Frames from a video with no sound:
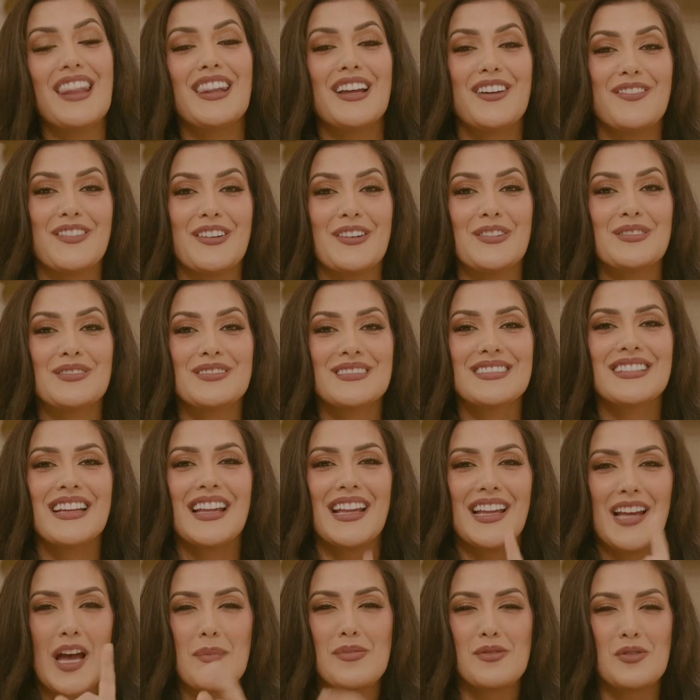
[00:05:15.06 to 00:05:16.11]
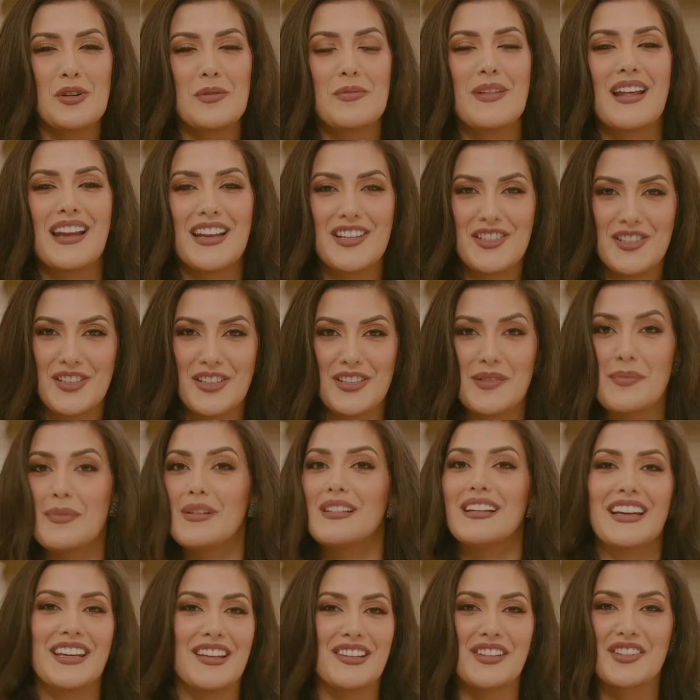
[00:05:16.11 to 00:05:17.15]
love you. Absorb that into your
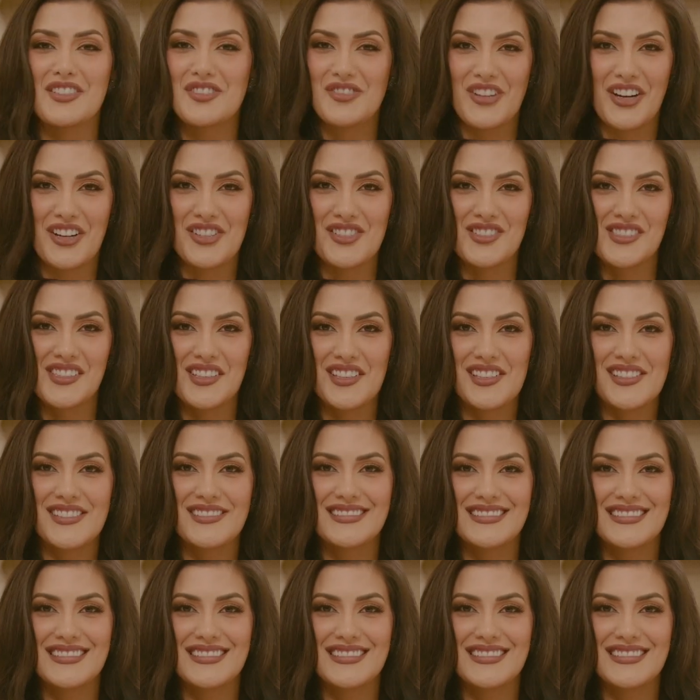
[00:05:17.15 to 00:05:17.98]
molecular structures.